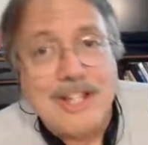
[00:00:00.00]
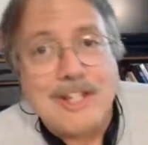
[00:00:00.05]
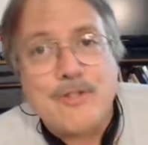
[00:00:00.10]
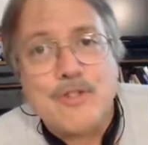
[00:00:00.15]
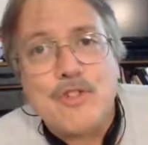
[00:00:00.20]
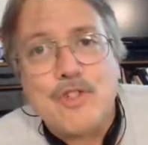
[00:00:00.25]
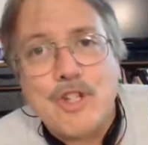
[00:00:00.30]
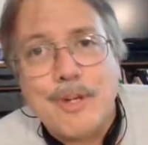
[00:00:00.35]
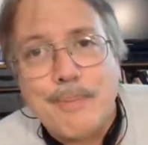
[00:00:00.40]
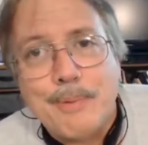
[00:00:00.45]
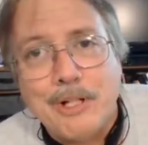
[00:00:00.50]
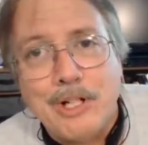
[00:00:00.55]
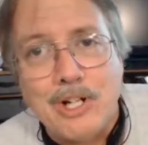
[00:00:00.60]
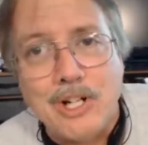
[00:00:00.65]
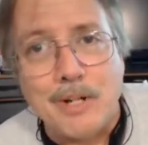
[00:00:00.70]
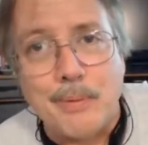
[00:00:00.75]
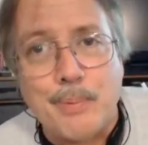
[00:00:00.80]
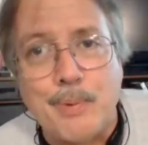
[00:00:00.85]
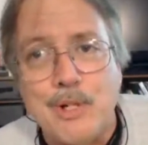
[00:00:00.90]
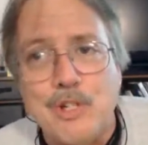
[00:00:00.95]
for jumping on. I
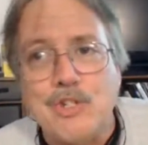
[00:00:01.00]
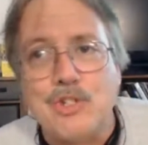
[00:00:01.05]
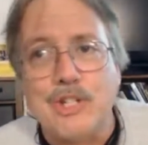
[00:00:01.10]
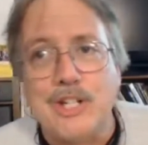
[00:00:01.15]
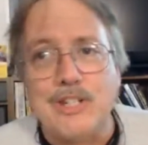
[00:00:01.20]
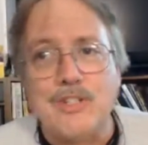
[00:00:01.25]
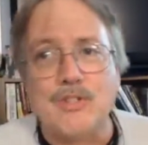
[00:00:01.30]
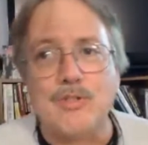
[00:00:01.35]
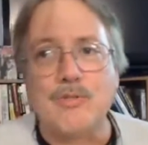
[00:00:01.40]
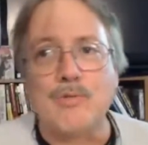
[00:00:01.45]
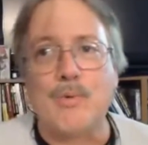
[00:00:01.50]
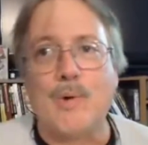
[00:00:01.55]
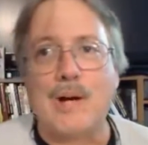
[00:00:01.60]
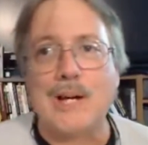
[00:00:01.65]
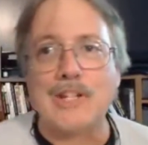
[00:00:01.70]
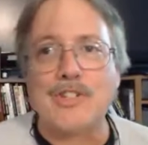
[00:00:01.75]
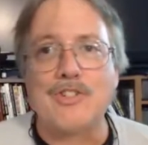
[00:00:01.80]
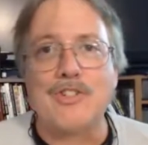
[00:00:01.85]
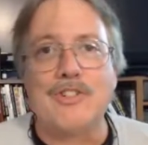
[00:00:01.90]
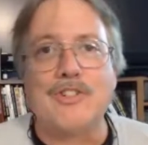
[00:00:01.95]
appreciate you
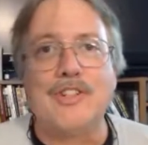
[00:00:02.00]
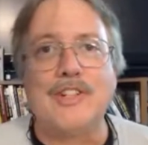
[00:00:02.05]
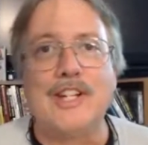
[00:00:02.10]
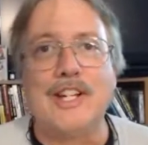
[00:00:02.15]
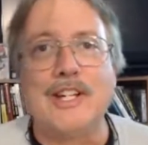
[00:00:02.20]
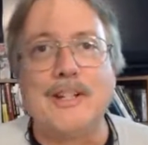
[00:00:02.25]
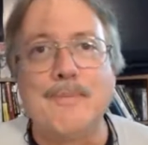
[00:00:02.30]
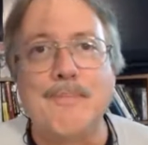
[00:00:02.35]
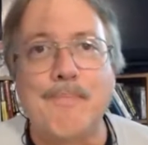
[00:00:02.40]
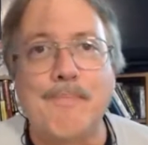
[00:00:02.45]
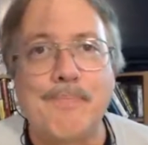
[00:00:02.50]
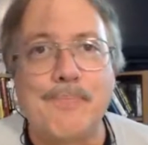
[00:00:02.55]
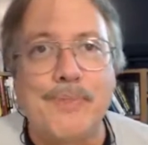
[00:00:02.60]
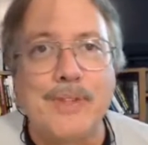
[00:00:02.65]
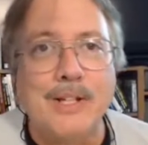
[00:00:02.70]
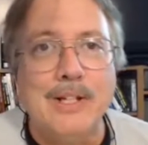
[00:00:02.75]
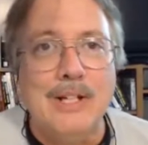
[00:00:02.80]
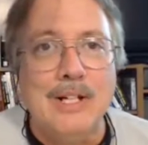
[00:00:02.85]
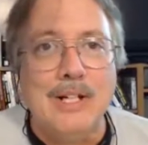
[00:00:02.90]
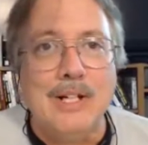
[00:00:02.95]
watching today.
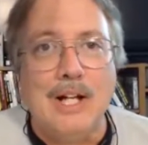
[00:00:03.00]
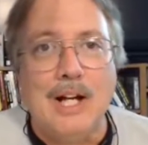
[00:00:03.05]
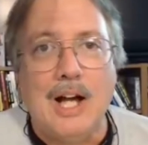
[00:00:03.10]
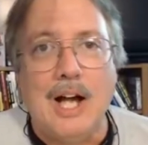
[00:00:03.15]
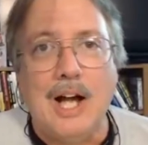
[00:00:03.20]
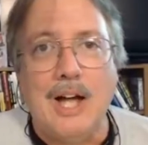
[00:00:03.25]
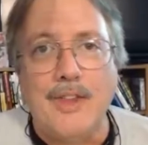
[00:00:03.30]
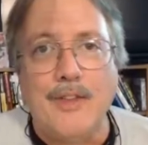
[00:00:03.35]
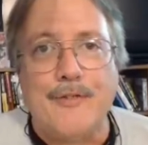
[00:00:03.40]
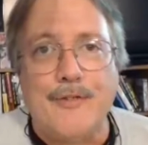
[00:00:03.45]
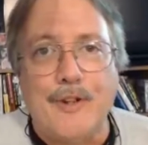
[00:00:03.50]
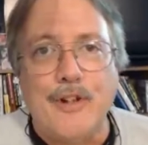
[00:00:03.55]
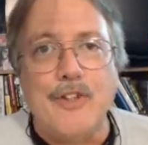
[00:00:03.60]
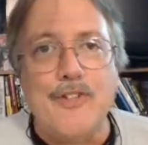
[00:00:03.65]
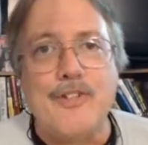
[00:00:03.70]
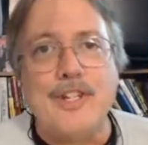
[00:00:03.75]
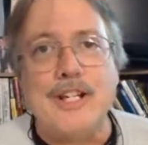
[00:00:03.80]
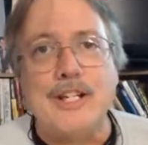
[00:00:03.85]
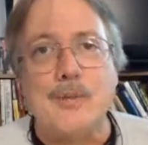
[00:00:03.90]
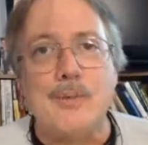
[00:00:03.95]
The first
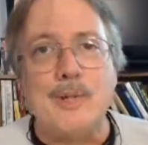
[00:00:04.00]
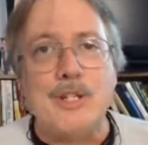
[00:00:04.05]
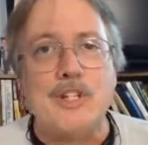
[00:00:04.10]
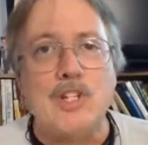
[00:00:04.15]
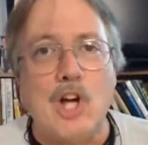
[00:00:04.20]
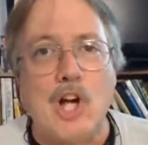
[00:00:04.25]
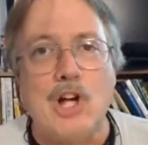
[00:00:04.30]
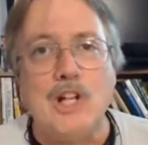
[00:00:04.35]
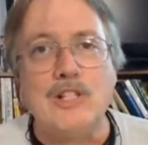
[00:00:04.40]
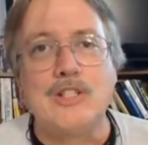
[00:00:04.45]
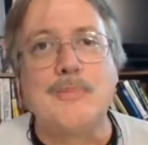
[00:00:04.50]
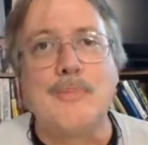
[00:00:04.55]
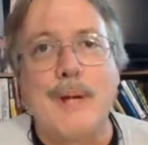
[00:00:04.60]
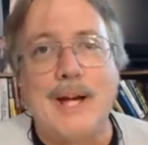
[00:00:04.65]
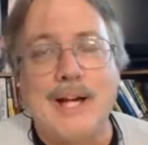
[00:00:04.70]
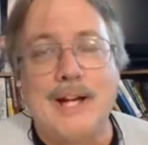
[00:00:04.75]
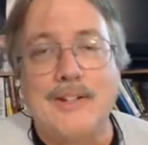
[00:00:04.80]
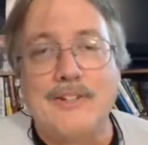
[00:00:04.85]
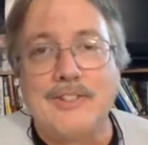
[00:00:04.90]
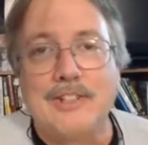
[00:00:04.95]
thing that we talked
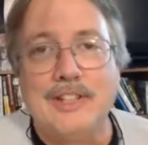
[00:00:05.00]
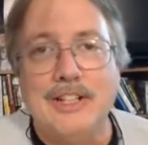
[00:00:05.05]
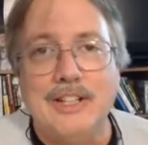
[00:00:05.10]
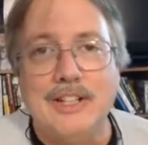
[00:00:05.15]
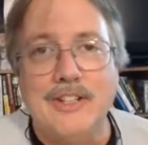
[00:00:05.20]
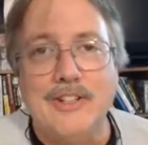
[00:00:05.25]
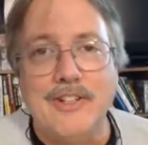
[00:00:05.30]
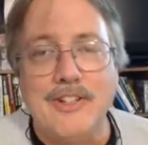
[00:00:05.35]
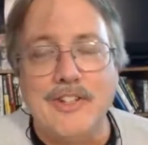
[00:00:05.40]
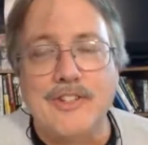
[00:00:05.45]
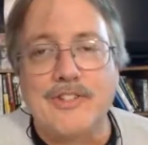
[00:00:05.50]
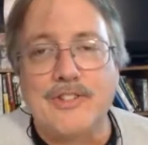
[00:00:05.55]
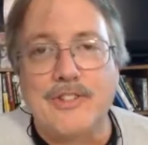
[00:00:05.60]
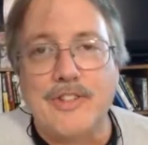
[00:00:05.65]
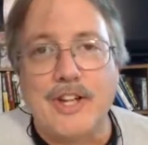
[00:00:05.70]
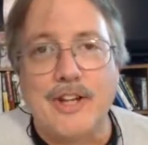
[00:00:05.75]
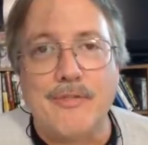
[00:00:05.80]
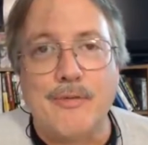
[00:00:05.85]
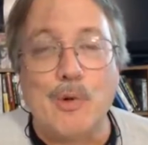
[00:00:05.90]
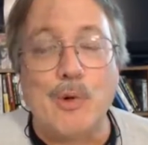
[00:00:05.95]
about in this
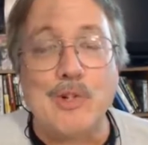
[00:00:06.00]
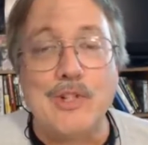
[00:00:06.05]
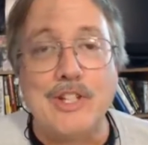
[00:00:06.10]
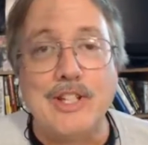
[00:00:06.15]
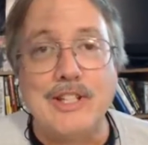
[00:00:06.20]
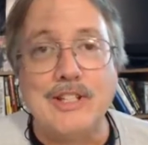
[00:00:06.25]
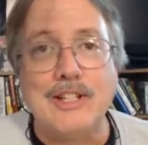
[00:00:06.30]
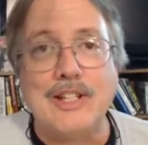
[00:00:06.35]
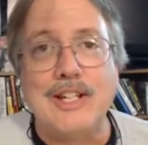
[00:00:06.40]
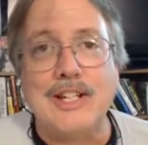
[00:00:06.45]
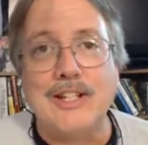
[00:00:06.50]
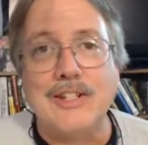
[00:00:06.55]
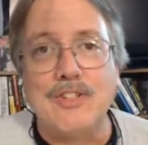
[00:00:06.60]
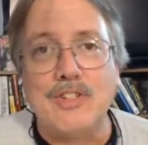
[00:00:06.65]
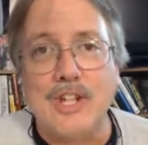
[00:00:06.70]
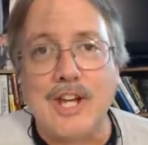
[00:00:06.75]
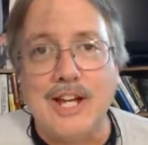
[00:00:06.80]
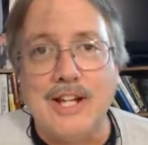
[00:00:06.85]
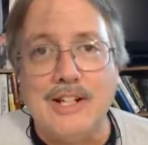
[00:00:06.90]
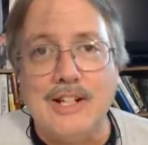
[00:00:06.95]
14-day
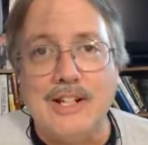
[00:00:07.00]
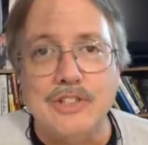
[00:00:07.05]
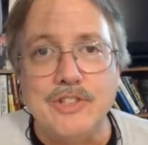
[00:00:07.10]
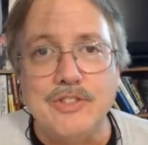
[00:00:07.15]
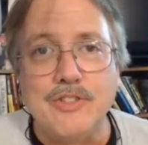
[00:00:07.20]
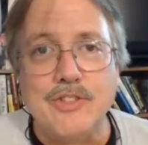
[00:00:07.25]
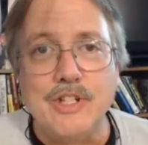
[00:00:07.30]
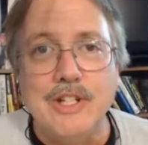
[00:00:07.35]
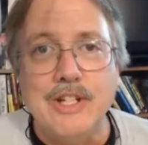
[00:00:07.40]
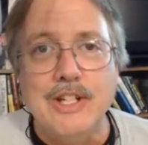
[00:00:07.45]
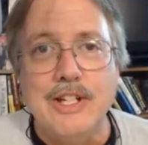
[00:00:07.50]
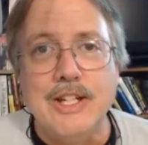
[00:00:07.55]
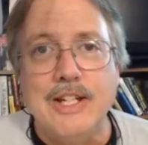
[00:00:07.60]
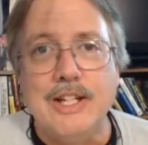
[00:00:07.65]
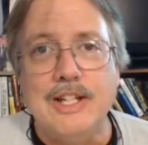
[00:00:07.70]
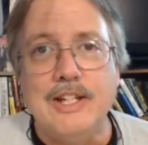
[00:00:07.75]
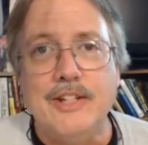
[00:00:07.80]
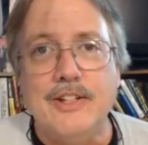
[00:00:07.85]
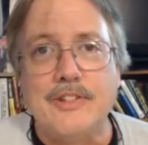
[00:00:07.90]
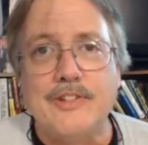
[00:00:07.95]
challenge
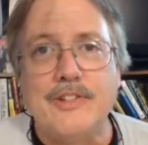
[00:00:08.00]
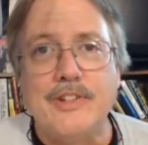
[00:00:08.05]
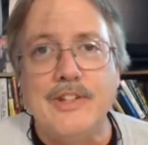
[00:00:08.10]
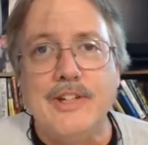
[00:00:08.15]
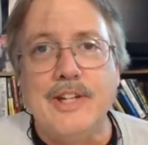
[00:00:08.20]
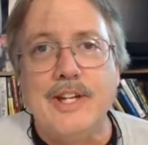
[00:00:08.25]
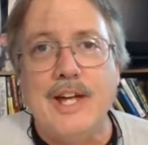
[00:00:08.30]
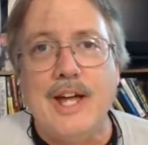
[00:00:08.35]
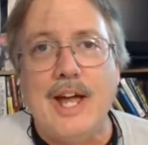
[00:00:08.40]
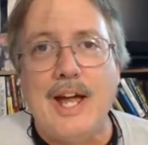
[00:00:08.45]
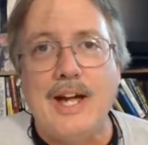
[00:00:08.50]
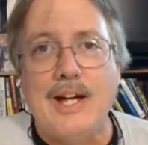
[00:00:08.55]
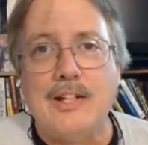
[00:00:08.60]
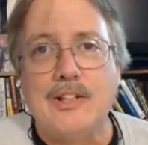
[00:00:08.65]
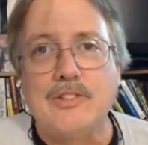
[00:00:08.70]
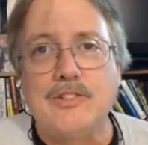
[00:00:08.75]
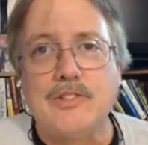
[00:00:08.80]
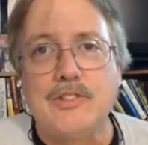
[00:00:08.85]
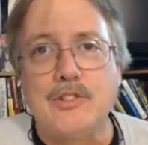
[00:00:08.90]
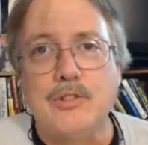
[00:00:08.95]
is how
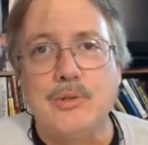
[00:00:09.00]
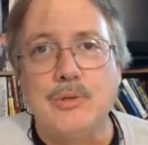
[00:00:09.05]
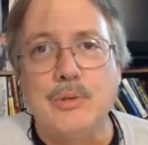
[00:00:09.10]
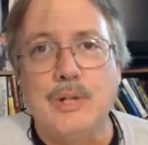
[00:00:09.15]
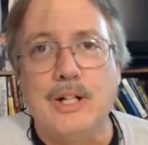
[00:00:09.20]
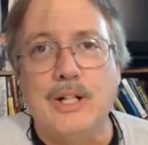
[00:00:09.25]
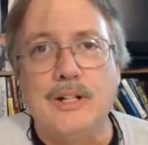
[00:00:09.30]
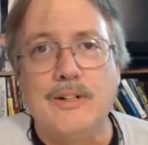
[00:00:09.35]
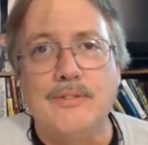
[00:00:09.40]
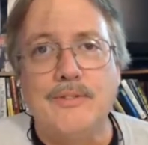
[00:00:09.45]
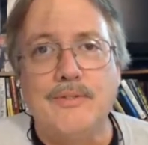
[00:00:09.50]
to